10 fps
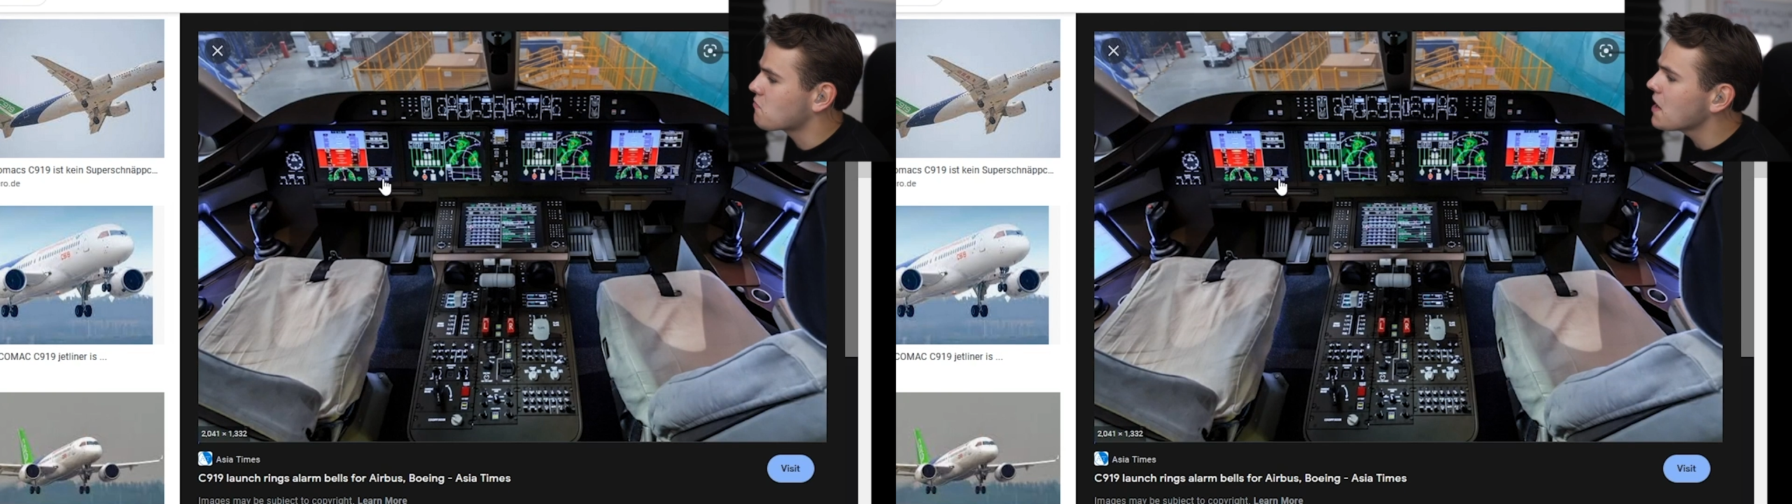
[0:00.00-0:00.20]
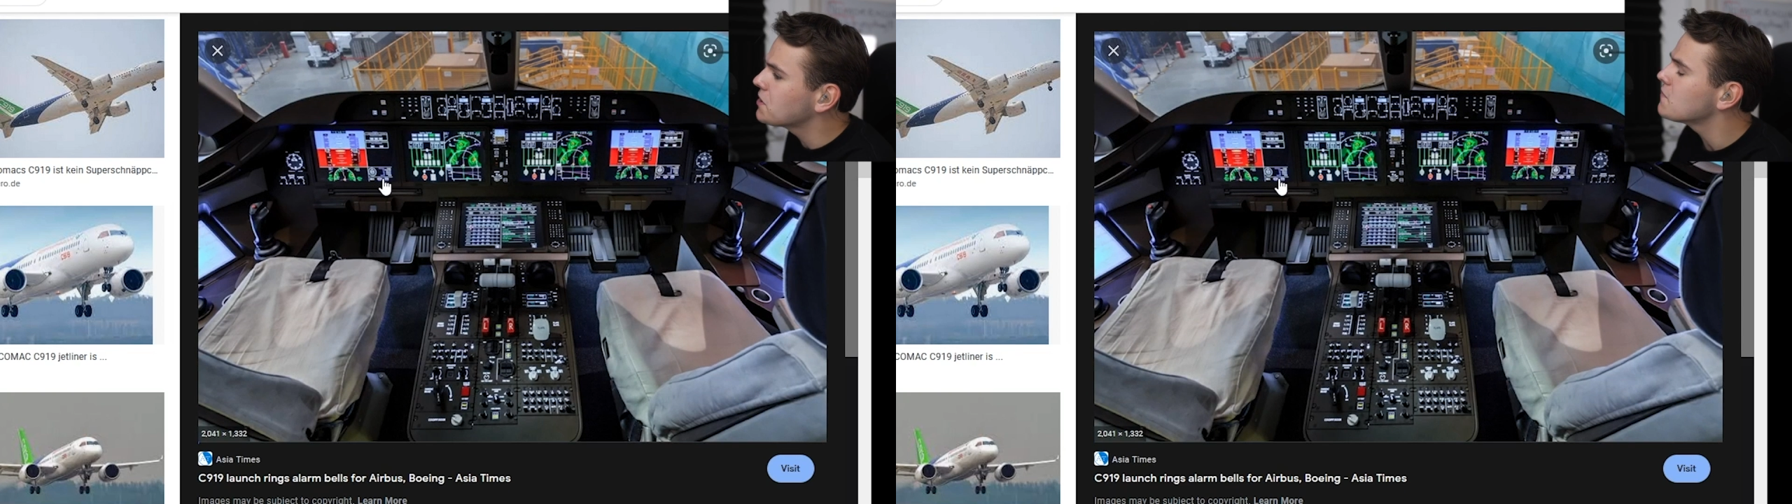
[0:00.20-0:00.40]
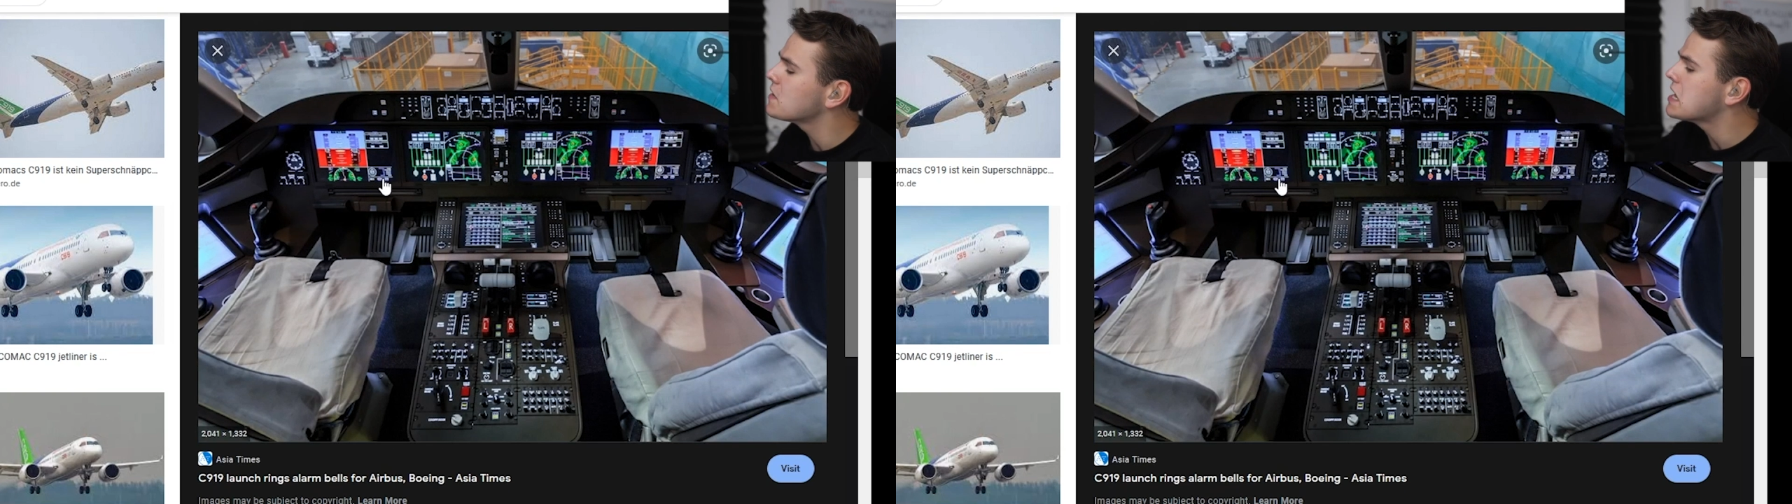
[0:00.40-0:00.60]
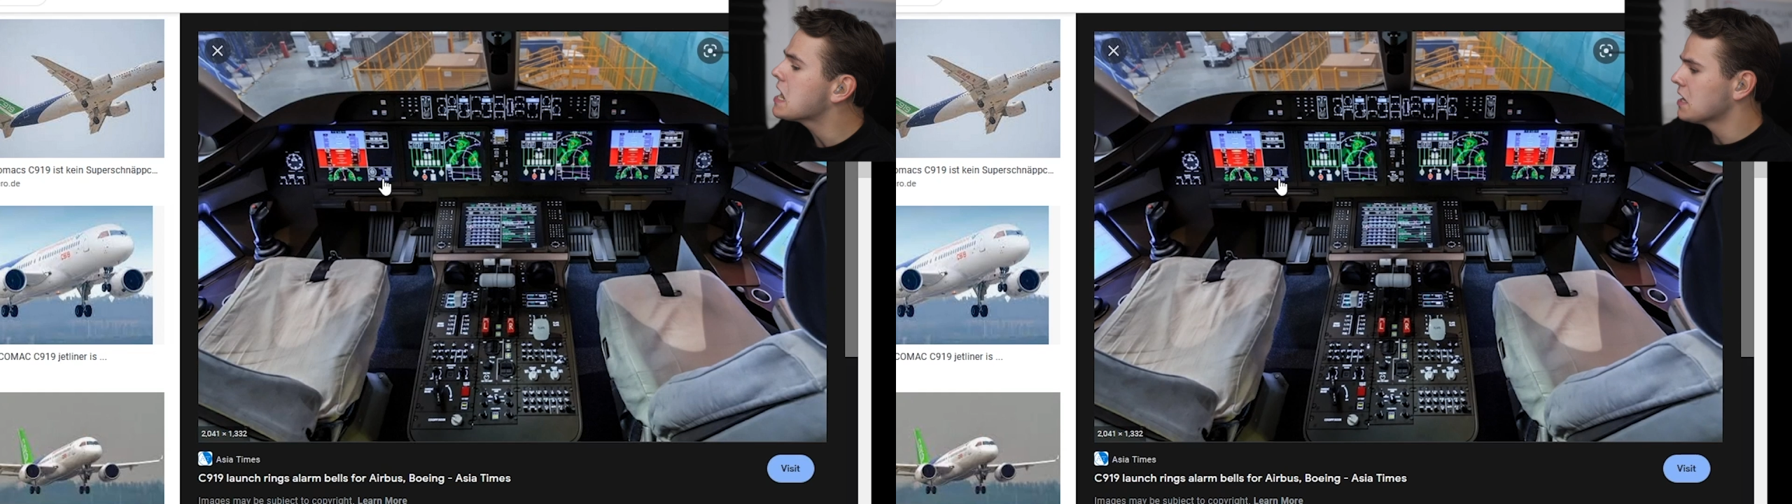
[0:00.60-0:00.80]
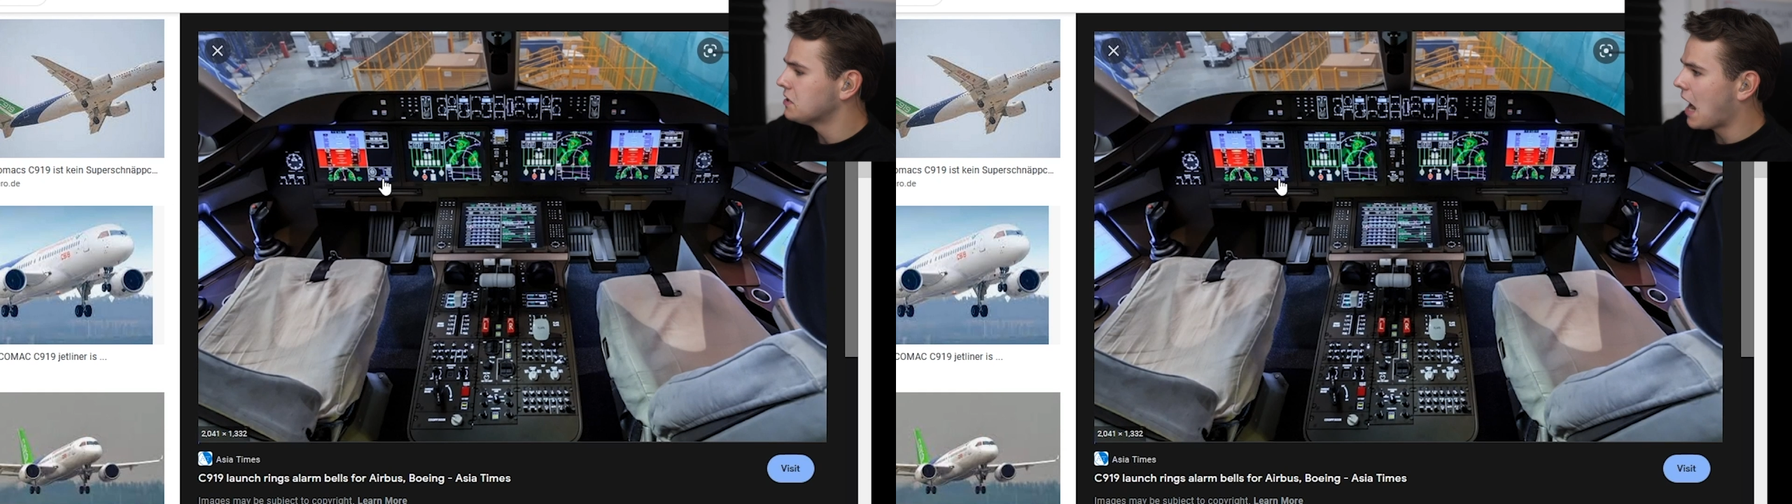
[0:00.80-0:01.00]
Relatively
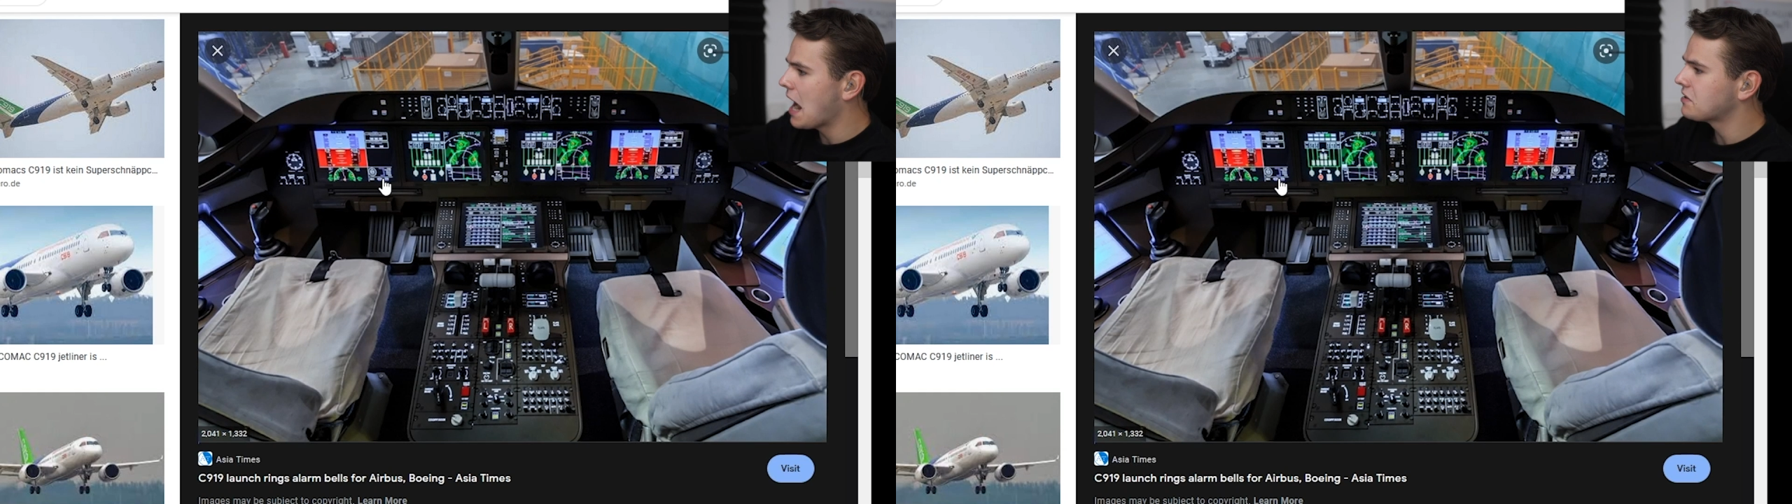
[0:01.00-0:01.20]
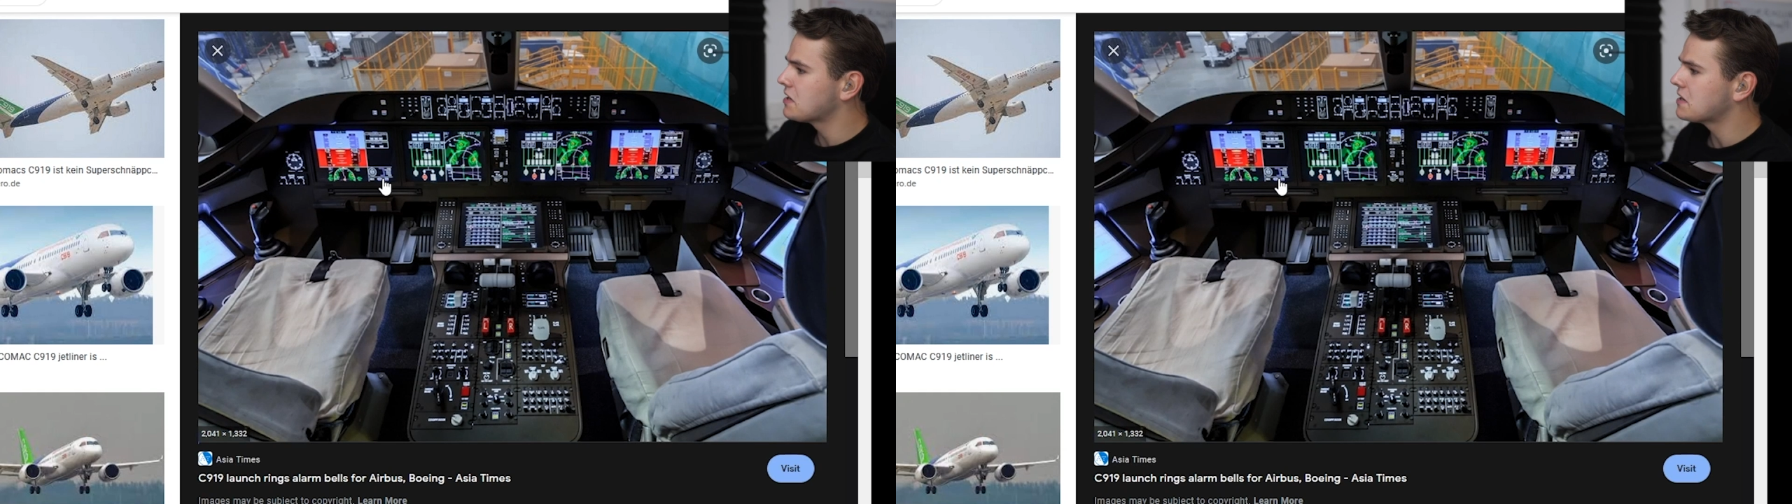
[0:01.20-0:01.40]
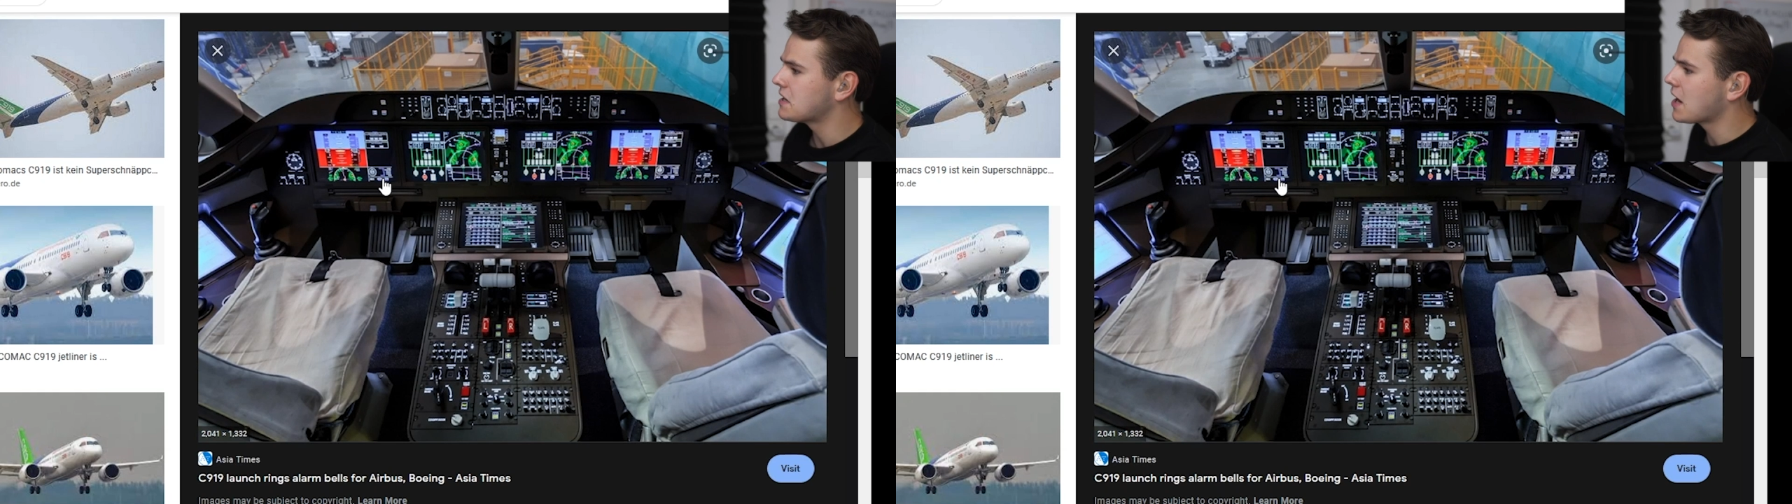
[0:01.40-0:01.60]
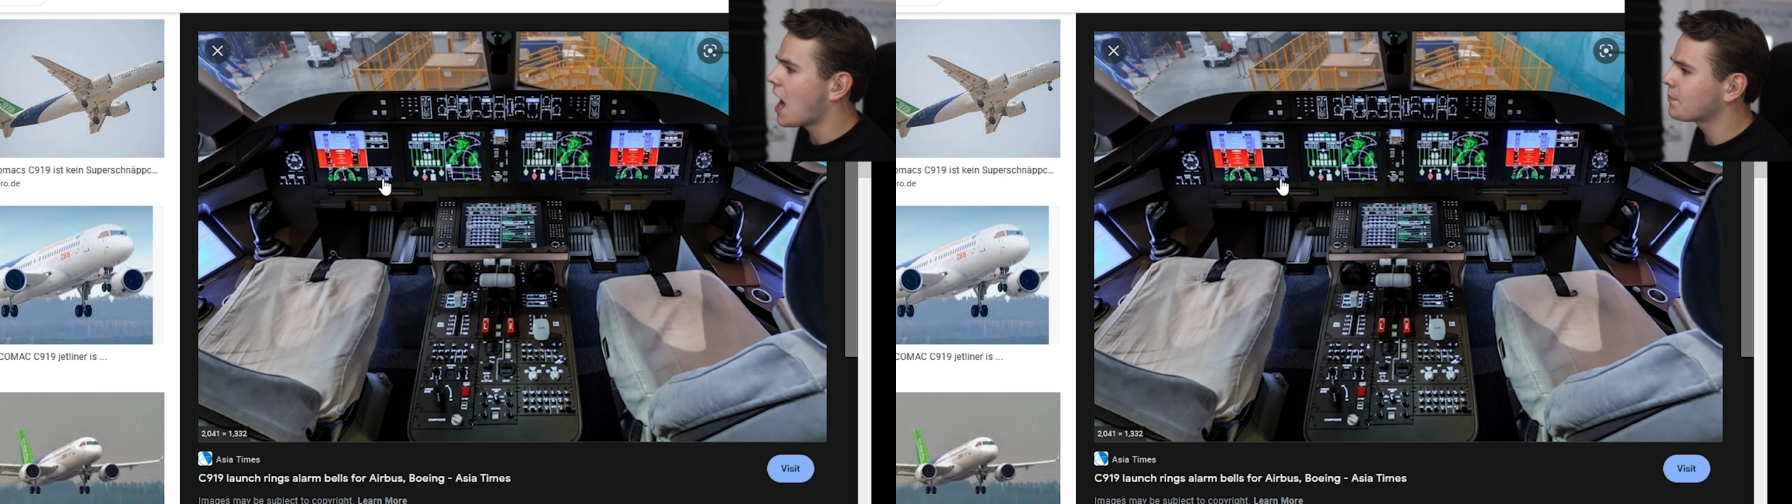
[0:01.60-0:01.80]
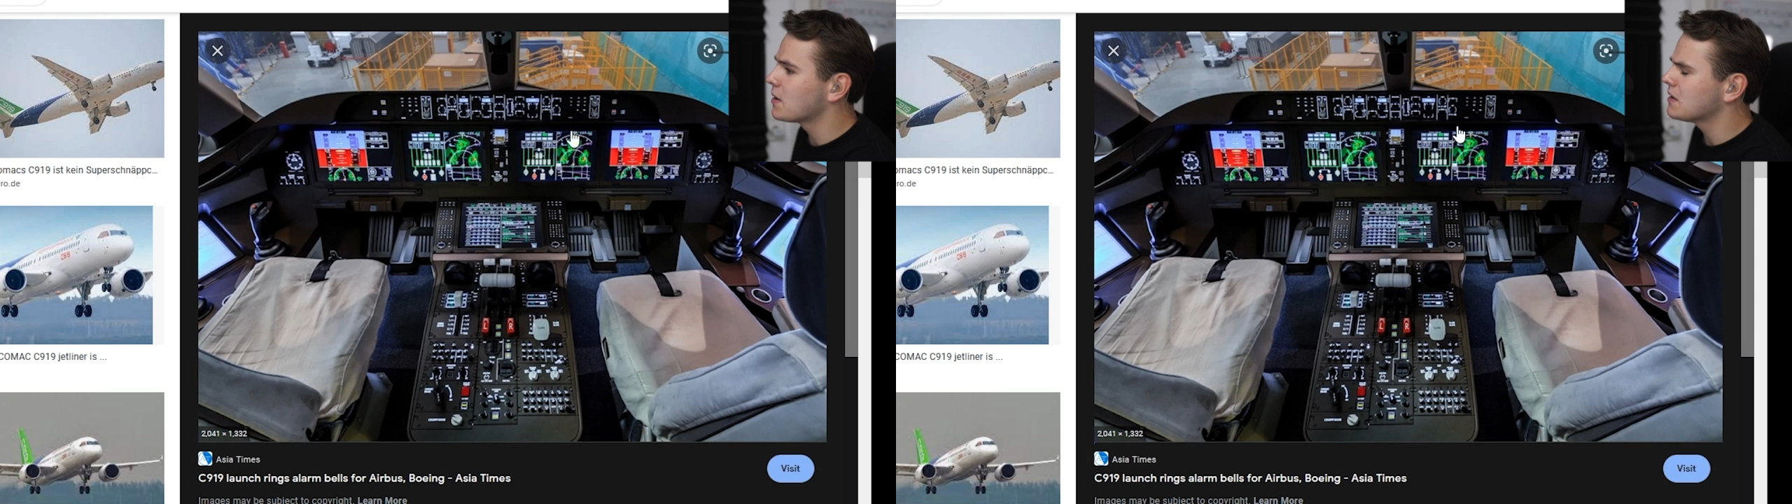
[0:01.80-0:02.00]
nice and easy
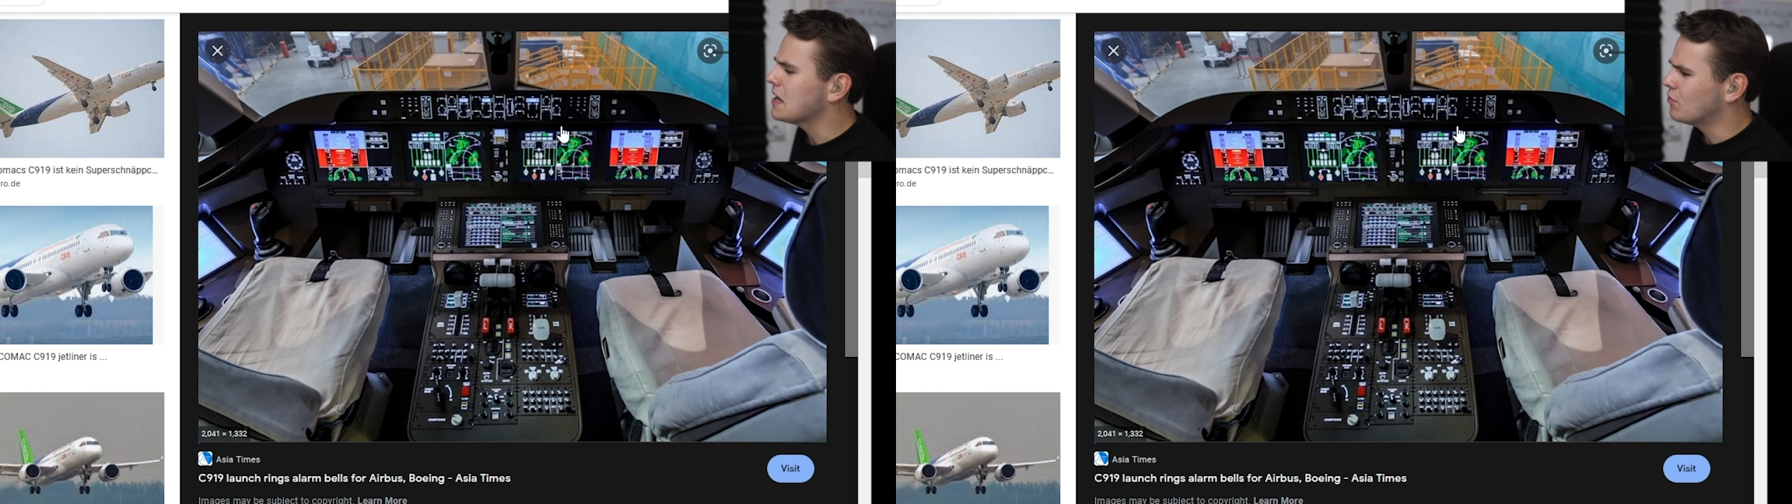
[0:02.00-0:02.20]
cockpit.